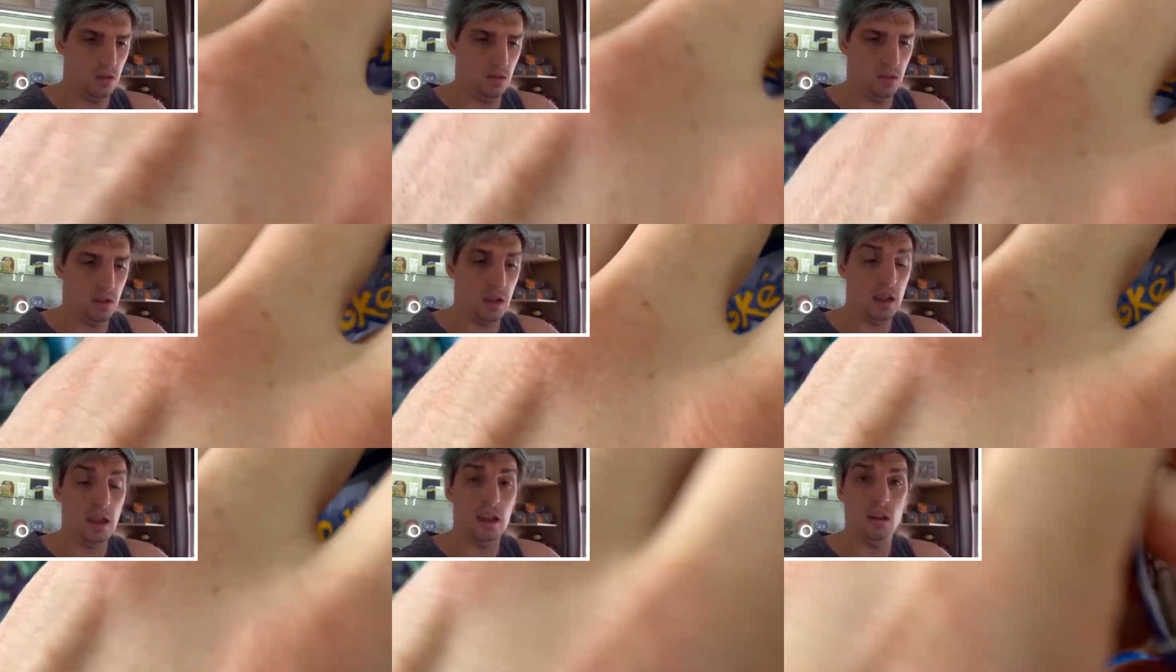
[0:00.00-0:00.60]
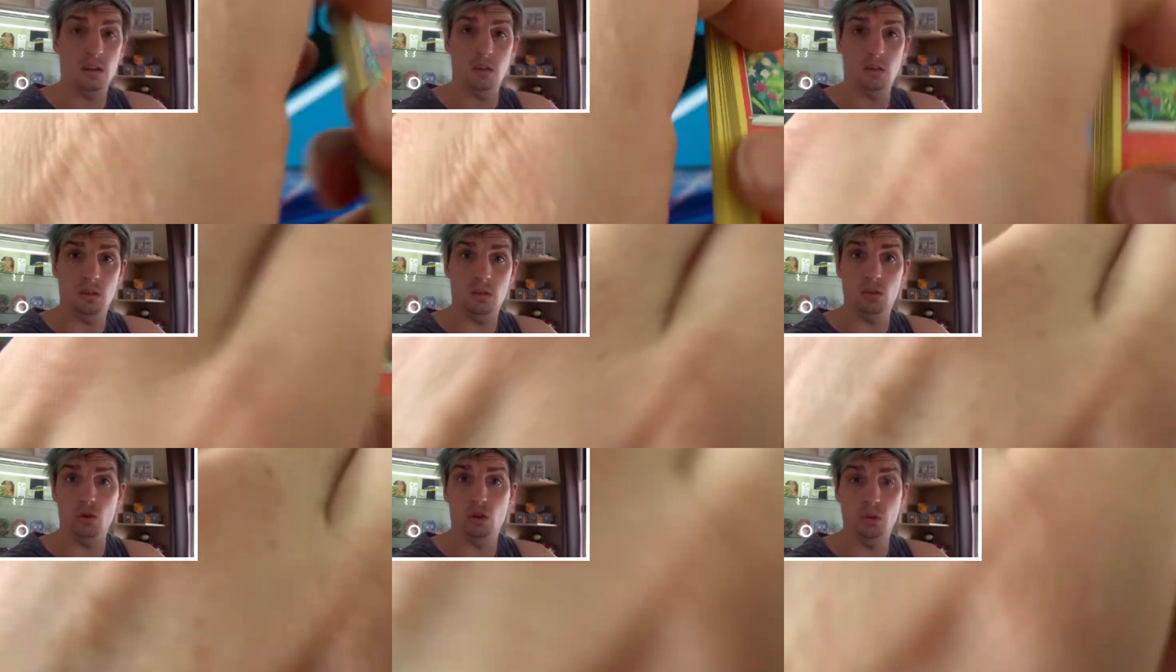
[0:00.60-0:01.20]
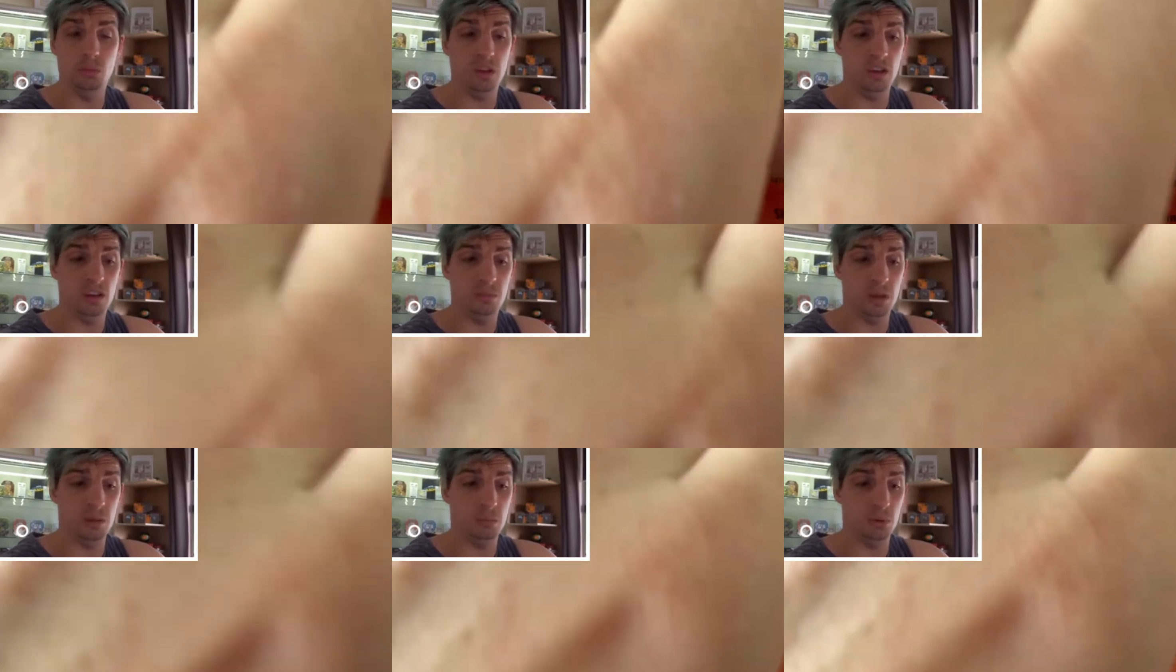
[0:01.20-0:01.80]
And normally I've
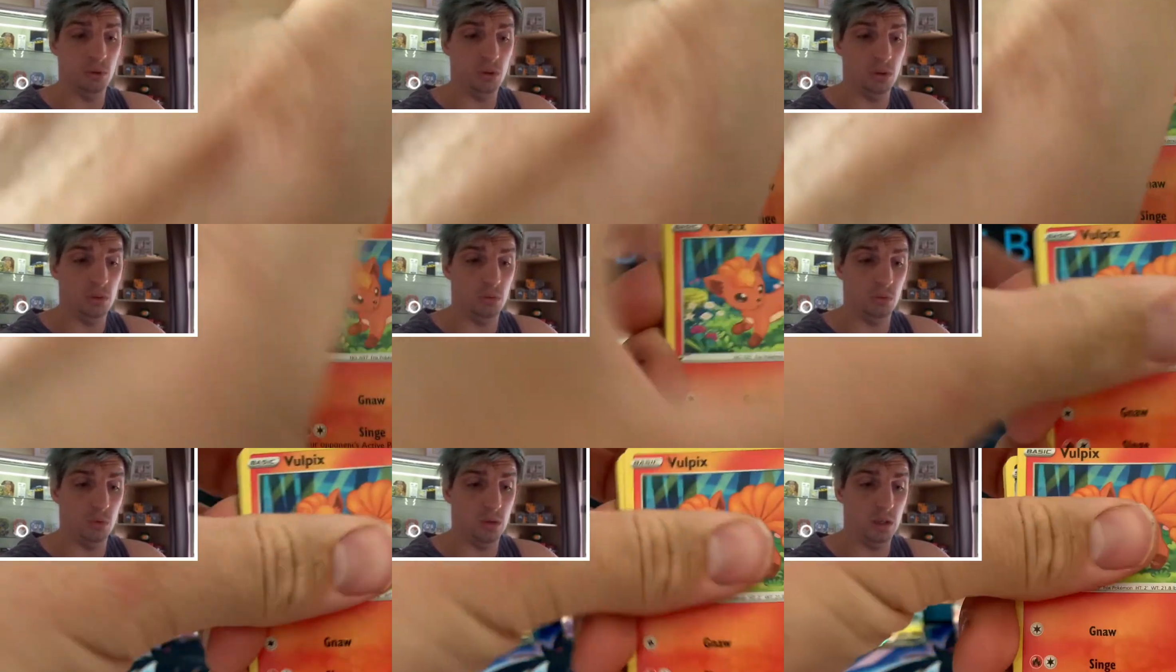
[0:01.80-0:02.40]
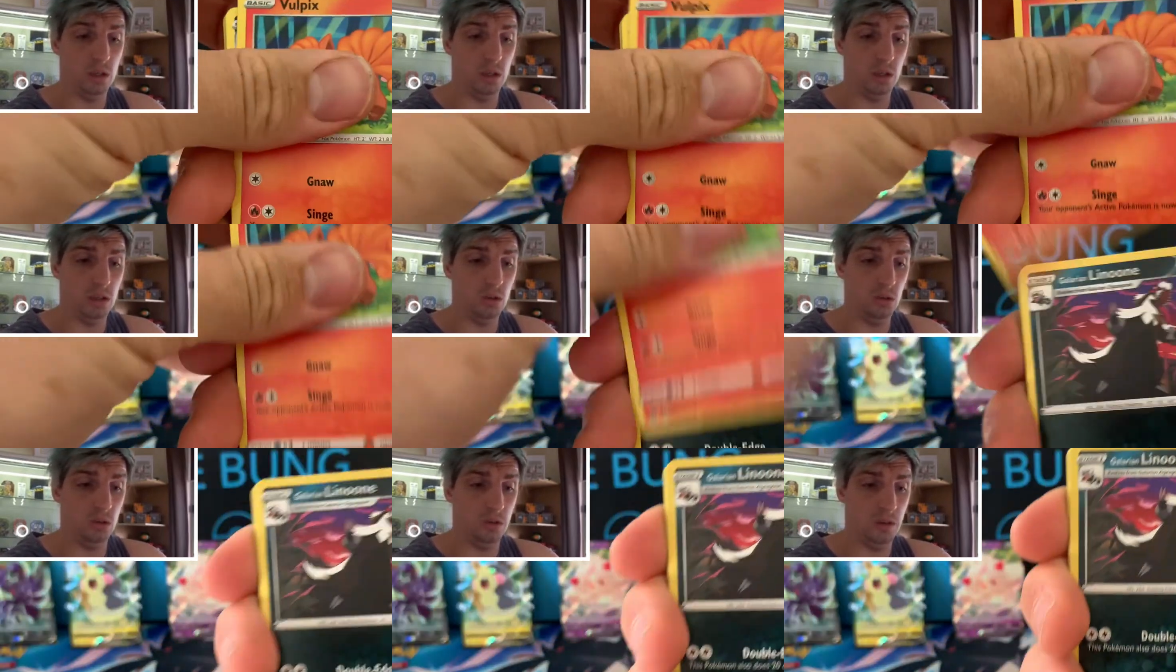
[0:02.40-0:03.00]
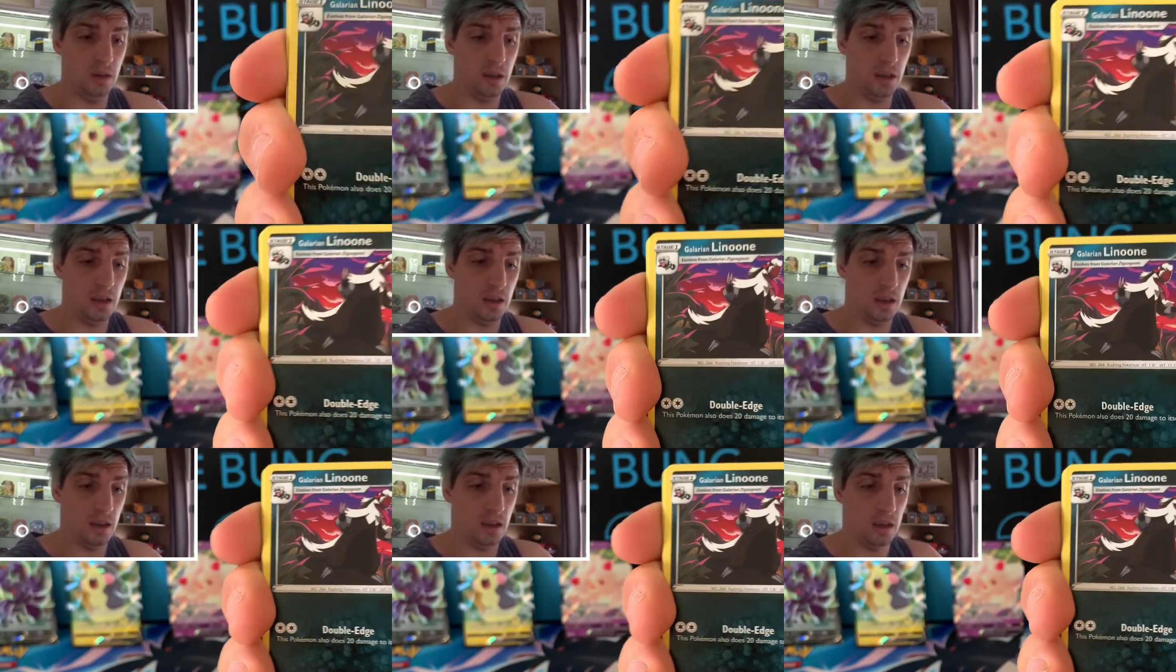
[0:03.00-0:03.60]
been pulling really good
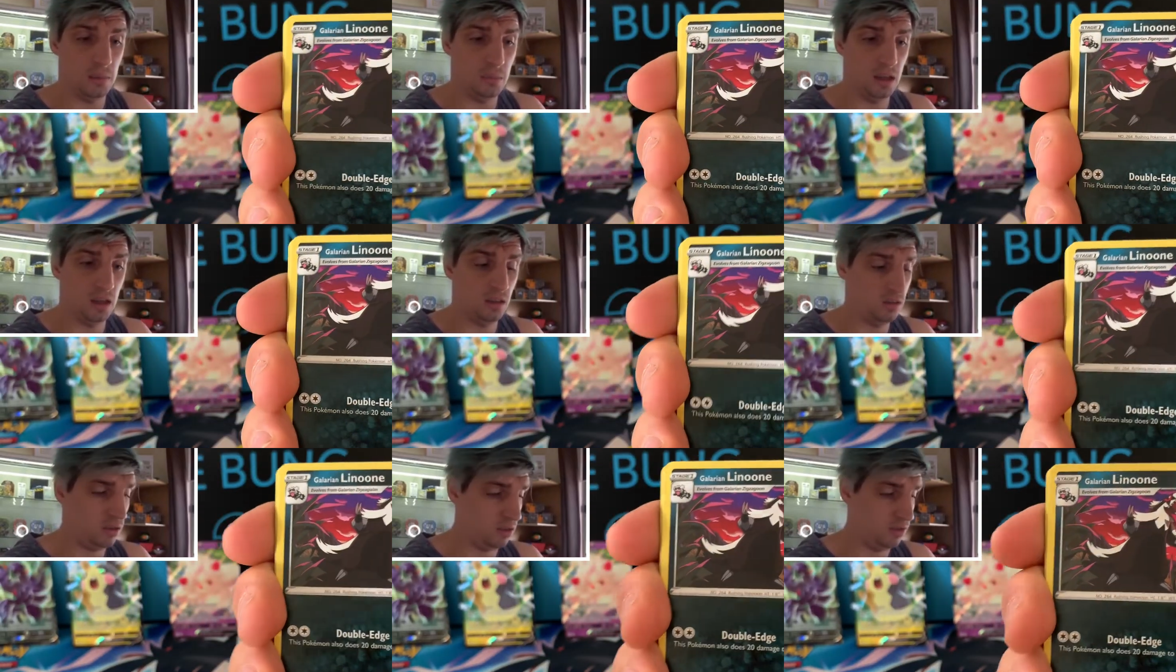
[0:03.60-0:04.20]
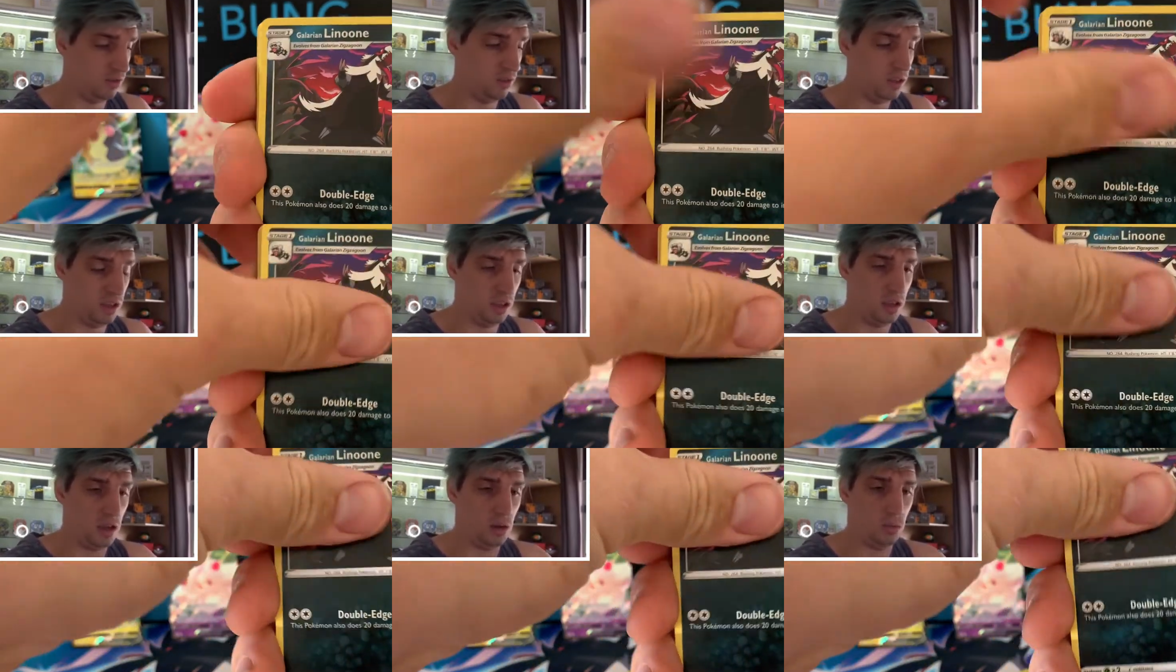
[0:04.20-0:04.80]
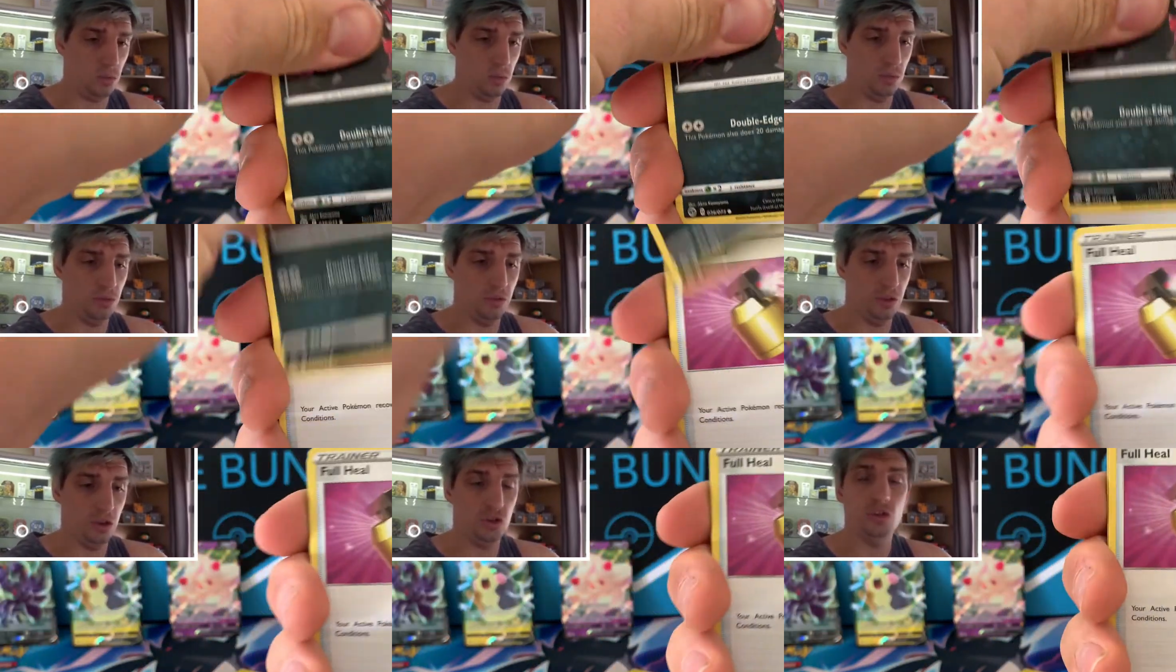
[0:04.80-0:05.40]
amounts of the
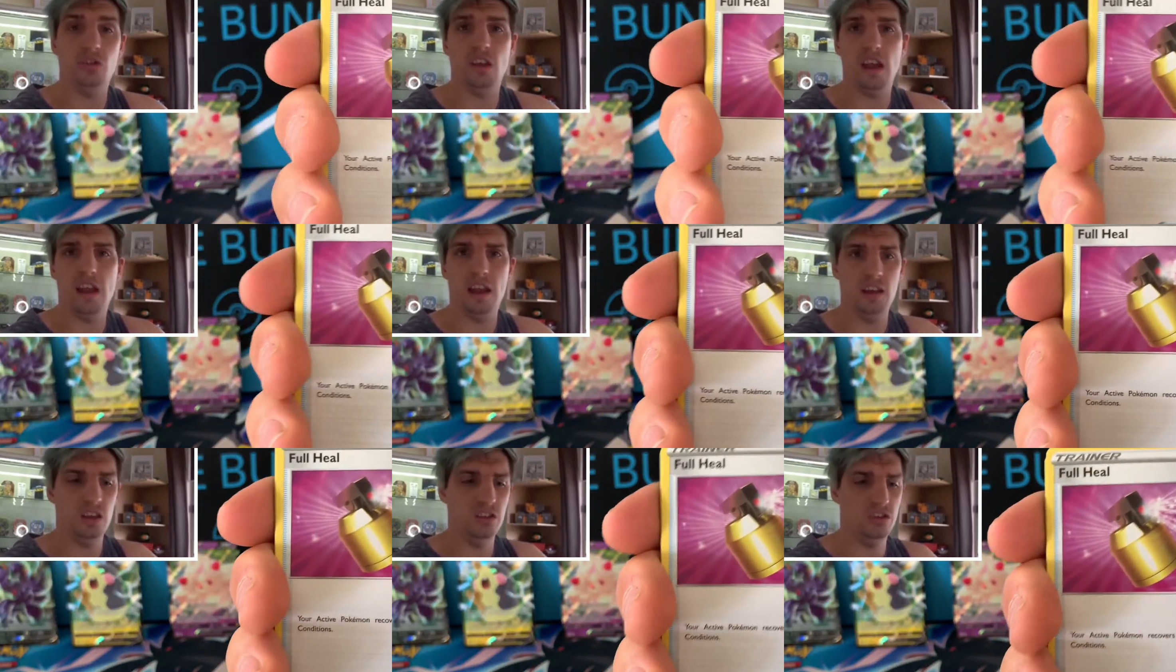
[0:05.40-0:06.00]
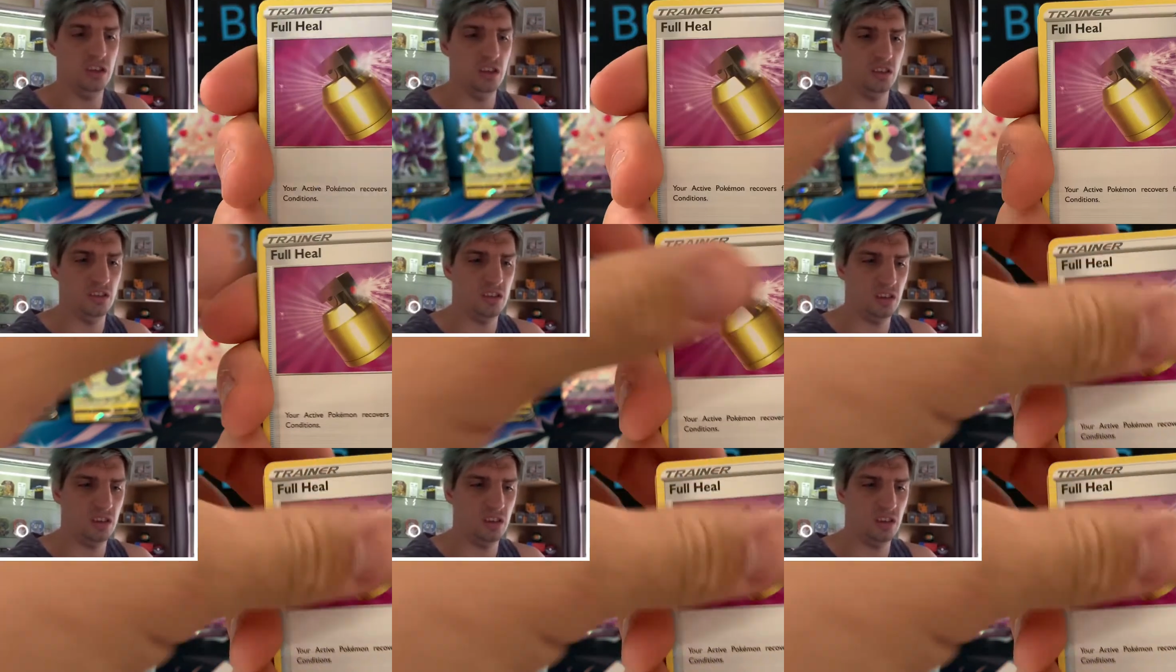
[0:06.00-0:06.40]
reverse energies,